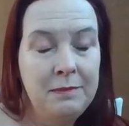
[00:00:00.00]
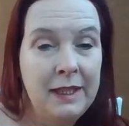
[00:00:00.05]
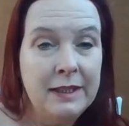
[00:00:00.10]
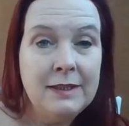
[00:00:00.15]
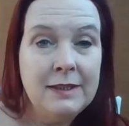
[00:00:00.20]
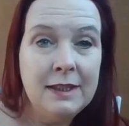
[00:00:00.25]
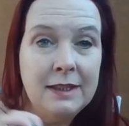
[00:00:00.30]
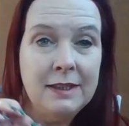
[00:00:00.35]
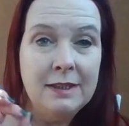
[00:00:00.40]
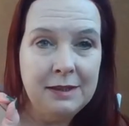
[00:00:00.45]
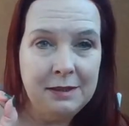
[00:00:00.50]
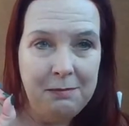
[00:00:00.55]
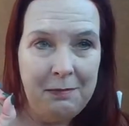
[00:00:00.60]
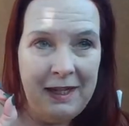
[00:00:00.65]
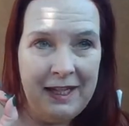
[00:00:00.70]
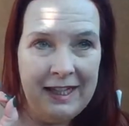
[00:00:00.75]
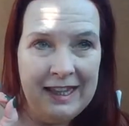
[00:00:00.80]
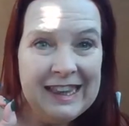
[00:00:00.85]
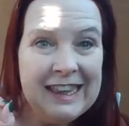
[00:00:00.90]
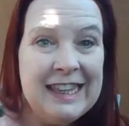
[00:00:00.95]
this is
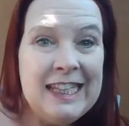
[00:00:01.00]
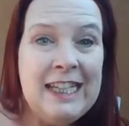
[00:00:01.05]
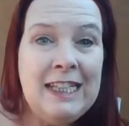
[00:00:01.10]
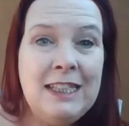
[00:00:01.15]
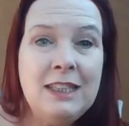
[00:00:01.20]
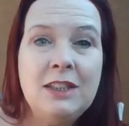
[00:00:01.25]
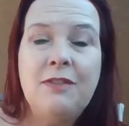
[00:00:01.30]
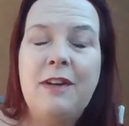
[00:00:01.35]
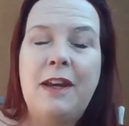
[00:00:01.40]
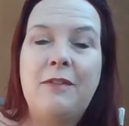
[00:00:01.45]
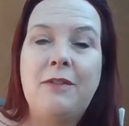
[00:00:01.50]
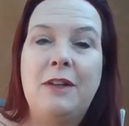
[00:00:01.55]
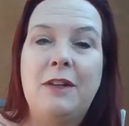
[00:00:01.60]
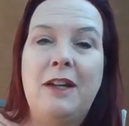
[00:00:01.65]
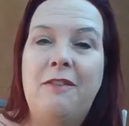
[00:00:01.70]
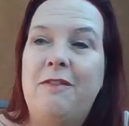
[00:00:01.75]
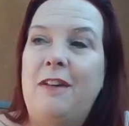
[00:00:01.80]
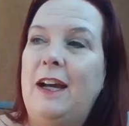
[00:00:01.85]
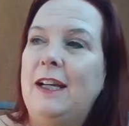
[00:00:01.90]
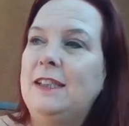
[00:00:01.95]
my least favorite
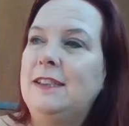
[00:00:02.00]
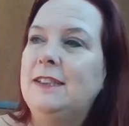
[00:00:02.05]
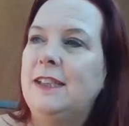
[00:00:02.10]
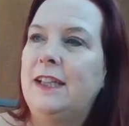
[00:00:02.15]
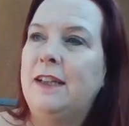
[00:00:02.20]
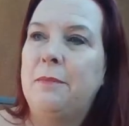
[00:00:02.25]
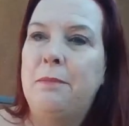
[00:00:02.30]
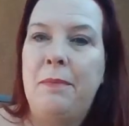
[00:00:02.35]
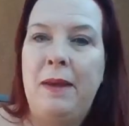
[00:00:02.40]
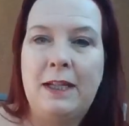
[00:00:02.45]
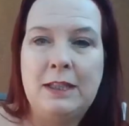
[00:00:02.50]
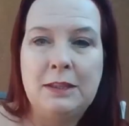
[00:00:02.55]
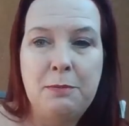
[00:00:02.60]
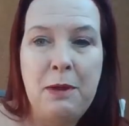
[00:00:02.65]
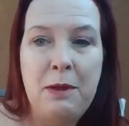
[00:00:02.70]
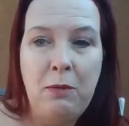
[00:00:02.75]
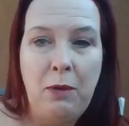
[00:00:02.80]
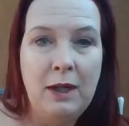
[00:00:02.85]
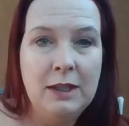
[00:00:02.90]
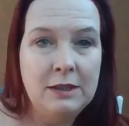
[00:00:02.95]
advice. It makes
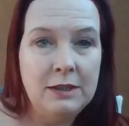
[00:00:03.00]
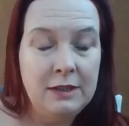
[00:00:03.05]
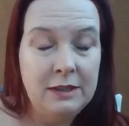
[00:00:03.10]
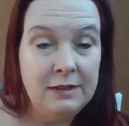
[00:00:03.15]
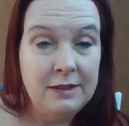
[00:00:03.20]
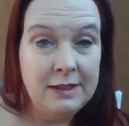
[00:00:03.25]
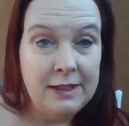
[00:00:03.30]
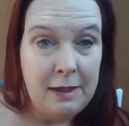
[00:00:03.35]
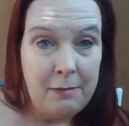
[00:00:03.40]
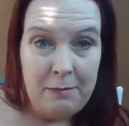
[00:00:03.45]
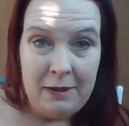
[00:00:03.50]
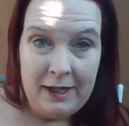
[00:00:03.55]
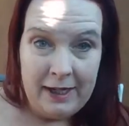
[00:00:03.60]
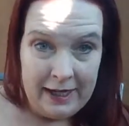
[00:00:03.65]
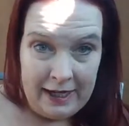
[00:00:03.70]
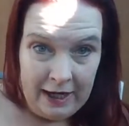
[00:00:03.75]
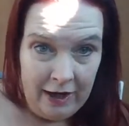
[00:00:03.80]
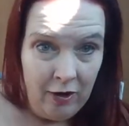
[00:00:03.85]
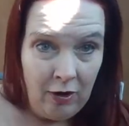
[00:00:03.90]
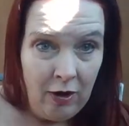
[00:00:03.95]
me want to set my
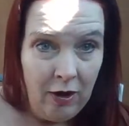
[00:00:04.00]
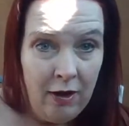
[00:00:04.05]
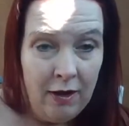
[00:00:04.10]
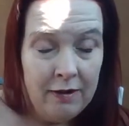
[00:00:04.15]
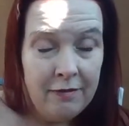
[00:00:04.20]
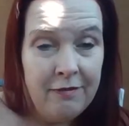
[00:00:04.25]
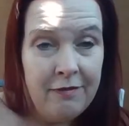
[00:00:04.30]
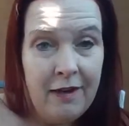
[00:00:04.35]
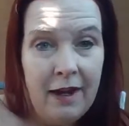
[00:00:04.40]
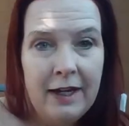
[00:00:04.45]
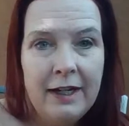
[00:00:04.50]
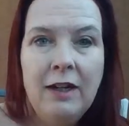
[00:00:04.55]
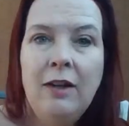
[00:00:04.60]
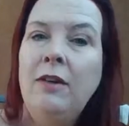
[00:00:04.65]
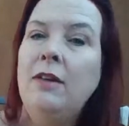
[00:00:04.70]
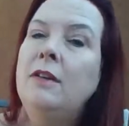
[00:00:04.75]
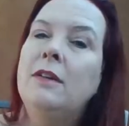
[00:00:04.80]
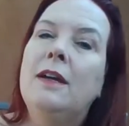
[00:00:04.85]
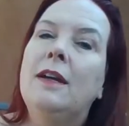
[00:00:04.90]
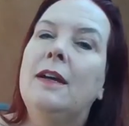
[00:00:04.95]
hair on
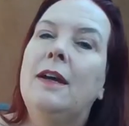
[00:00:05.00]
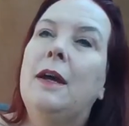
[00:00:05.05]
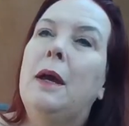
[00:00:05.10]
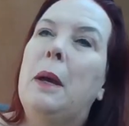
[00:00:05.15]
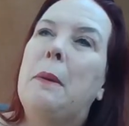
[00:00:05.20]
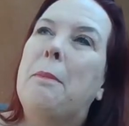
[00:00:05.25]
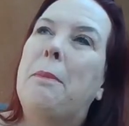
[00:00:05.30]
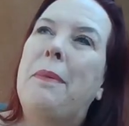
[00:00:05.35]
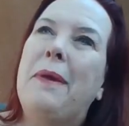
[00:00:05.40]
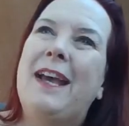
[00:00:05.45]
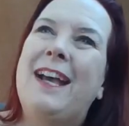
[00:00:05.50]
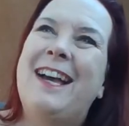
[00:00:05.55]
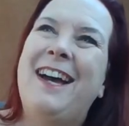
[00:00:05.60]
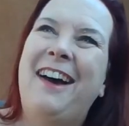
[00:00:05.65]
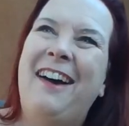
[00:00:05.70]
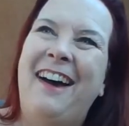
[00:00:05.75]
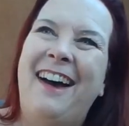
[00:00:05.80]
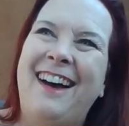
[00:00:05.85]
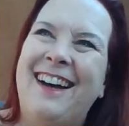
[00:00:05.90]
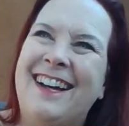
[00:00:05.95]
fire
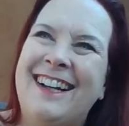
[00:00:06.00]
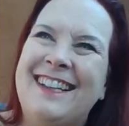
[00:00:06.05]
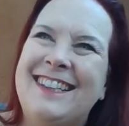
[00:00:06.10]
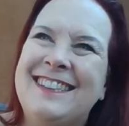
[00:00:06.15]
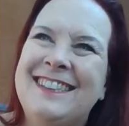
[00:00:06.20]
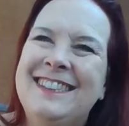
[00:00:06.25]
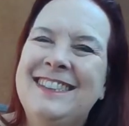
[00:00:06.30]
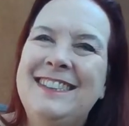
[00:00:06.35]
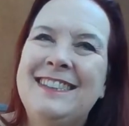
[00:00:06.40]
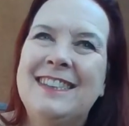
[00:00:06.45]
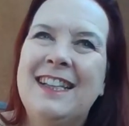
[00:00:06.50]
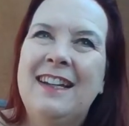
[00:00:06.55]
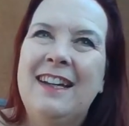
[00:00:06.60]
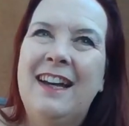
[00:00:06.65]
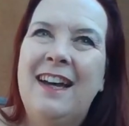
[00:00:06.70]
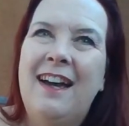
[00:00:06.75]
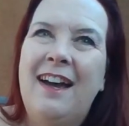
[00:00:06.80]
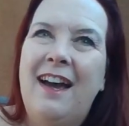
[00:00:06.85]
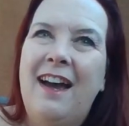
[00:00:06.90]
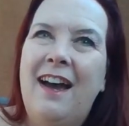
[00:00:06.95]
because
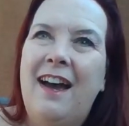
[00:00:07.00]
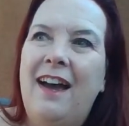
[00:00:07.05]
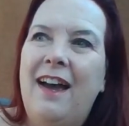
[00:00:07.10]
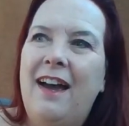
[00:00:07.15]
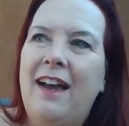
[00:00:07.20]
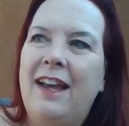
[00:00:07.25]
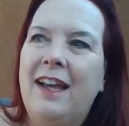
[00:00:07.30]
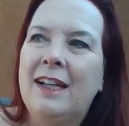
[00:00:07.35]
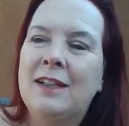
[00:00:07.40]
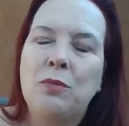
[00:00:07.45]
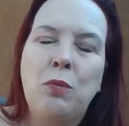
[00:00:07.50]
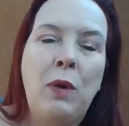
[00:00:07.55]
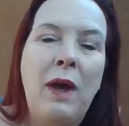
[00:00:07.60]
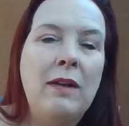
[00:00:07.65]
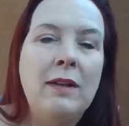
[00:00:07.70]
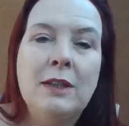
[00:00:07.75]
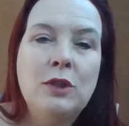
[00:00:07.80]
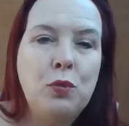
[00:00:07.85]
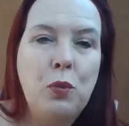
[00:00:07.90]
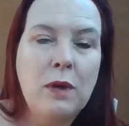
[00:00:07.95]
it,
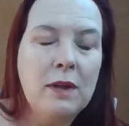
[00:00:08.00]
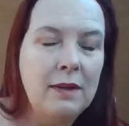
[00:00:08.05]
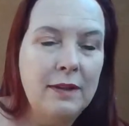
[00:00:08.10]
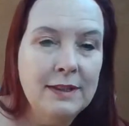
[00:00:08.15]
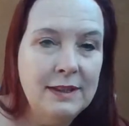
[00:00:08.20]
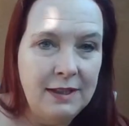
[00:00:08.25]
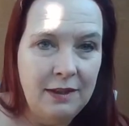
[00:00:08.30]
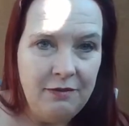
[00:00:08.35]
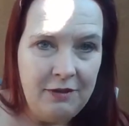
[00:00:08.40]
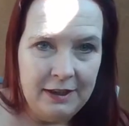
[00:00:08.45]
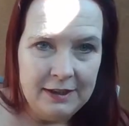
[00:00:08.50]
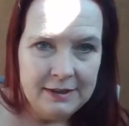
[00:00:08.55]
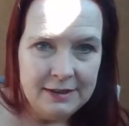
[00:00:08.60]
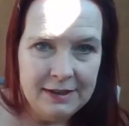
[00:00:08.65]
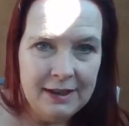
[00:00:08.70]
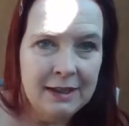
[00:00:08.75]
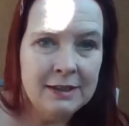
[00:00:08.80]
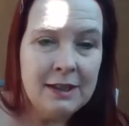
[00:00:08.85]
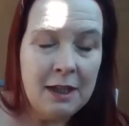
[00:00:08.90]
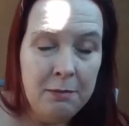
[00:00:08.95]
well, it's worthless
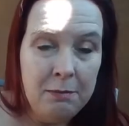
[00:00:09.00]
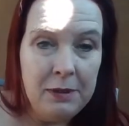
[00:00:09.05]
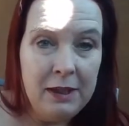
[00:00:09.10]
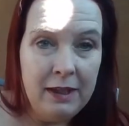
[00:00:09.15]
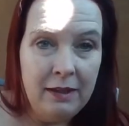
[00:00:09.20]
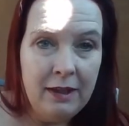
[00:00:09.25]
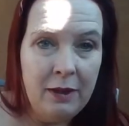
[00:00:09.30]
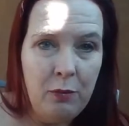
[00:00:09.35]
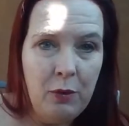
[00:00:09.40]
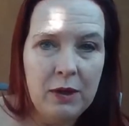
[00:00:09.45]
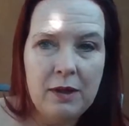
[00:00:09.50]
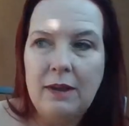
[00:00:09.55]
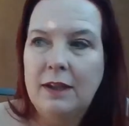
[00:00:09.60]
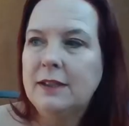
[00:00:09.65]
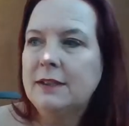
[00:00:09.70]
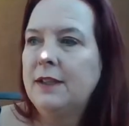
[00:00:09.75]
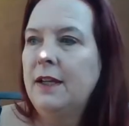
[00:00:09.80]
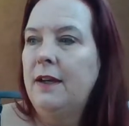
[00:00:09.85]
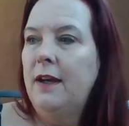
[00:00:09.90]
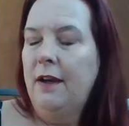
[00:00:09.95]
advice. It's completely
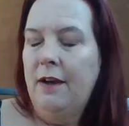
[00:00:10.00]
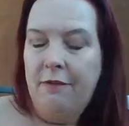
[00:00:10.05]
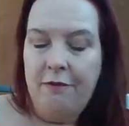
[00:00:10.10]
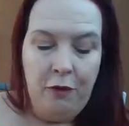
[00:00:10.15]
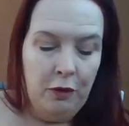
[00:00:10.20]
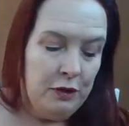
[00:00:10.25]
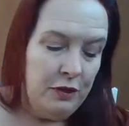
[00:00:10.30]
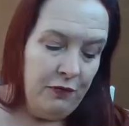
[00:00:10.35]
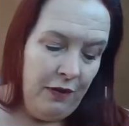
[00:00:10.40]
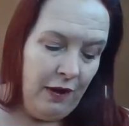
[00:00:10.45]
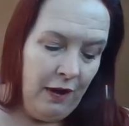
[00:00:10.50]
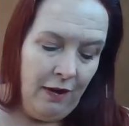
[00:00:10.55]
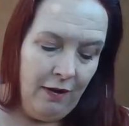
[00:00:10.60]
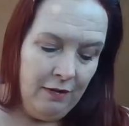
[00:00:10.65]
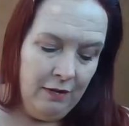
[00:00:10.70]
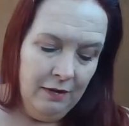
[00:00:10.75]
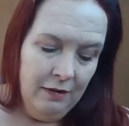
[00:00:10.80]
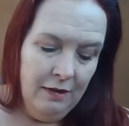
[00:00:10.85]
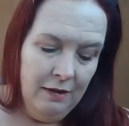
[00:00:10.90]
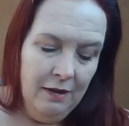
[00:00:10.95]
worthless. First of
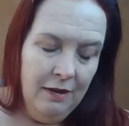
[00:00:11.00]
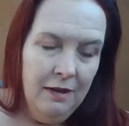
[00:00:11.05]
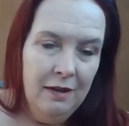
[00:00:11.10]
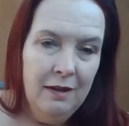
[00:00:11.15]
all,